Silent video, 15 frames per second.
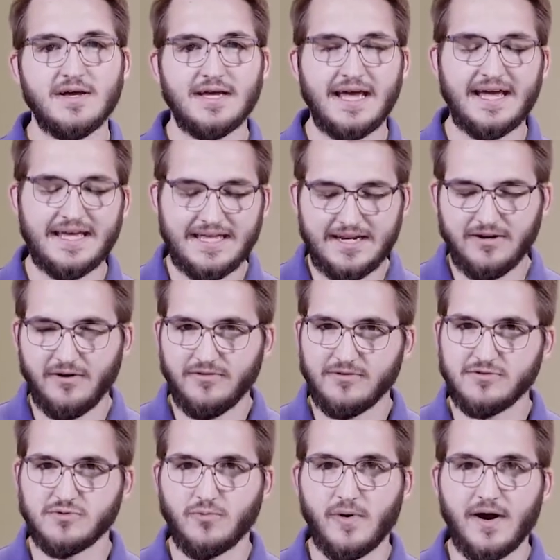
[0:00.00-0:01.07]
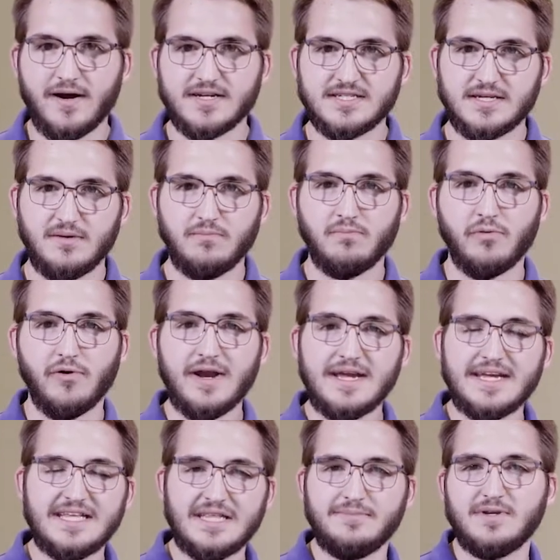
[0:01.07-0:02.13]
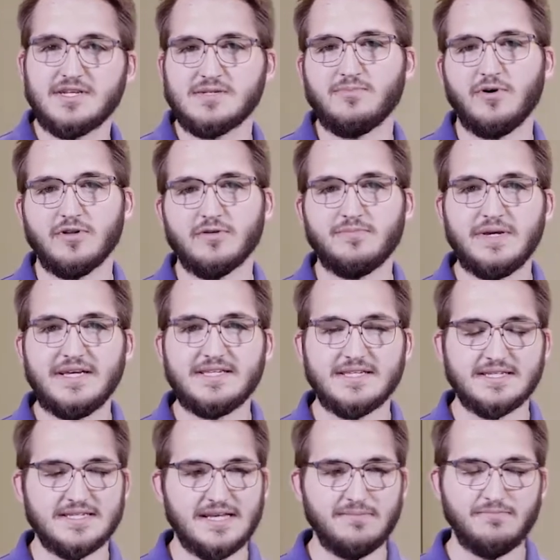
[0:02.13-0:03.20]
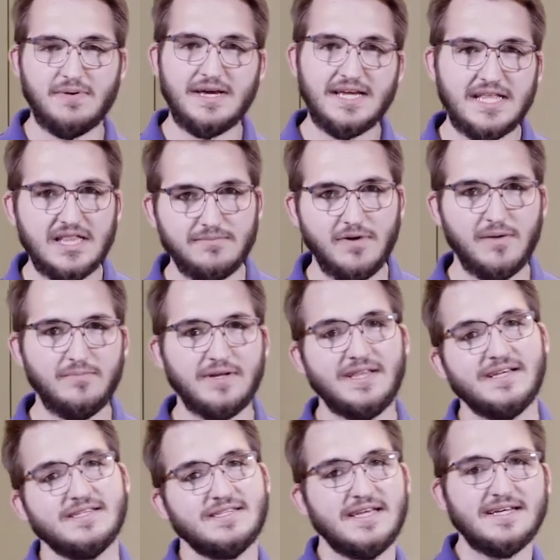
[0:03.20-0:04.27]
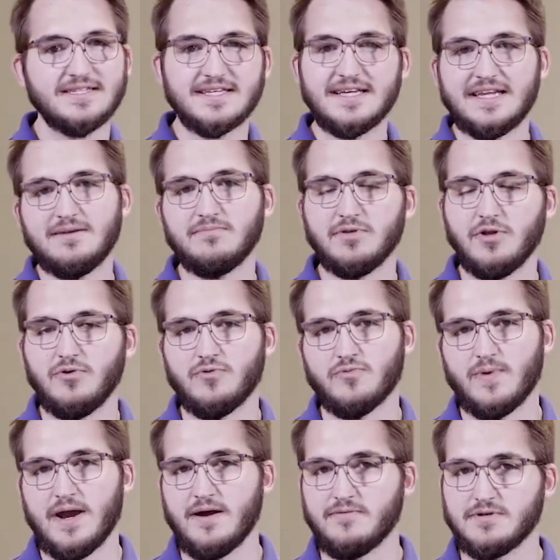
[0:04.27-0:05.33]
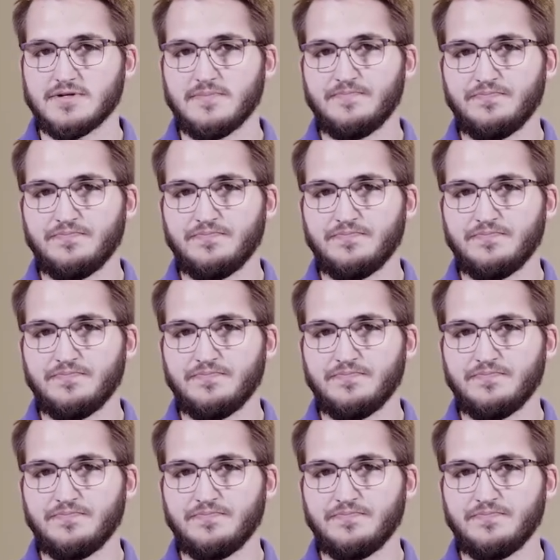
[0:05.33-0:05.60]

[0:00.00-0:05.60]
hitting all those rocks, breaking them into smaller pieces, and picking them up, and that sand's getting blown around.